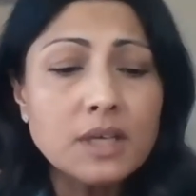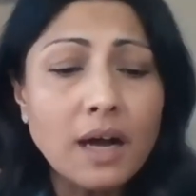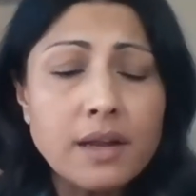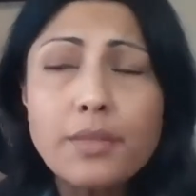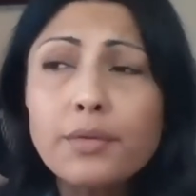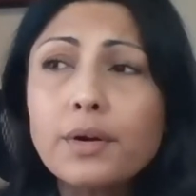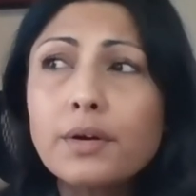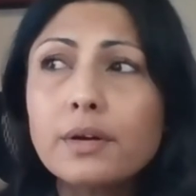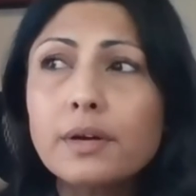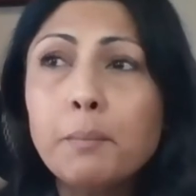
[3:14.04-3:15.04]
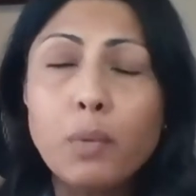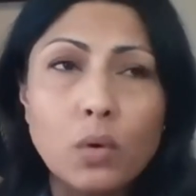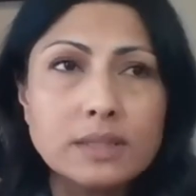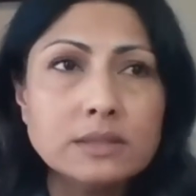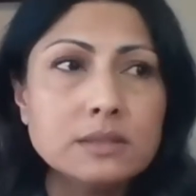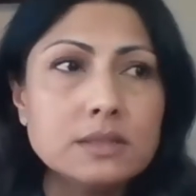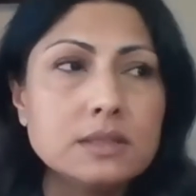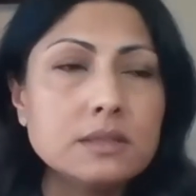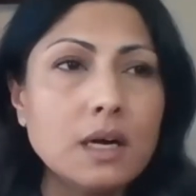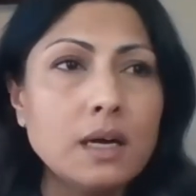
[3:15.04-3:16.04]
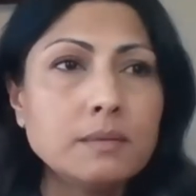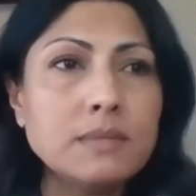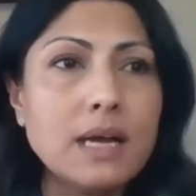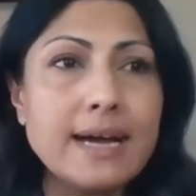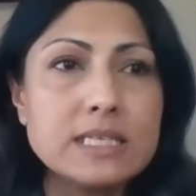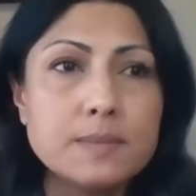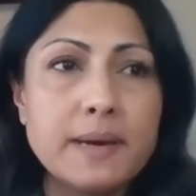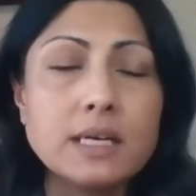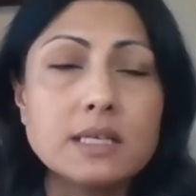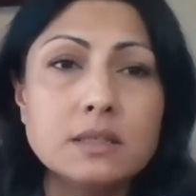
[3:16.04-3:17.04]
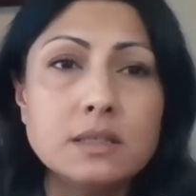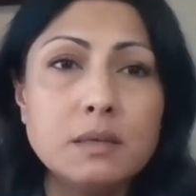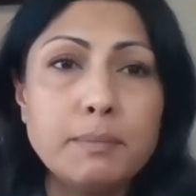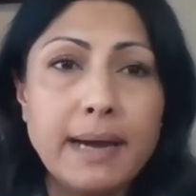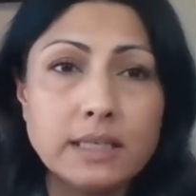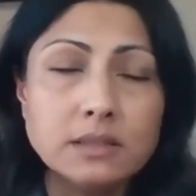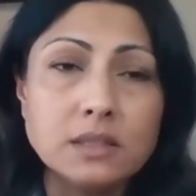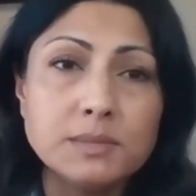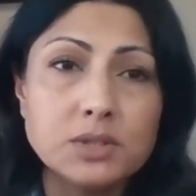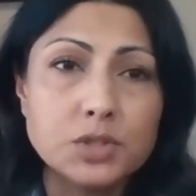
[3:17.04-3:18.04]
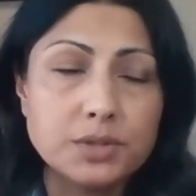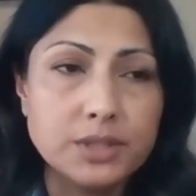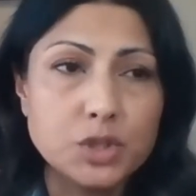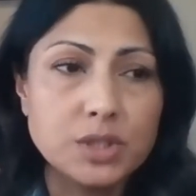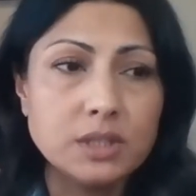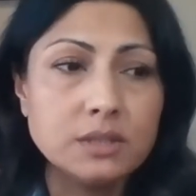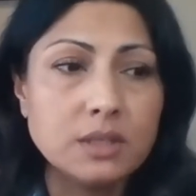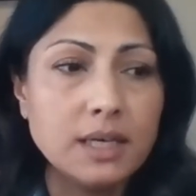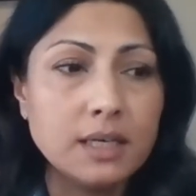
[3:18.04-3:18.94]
Another important aspect to the Biden administration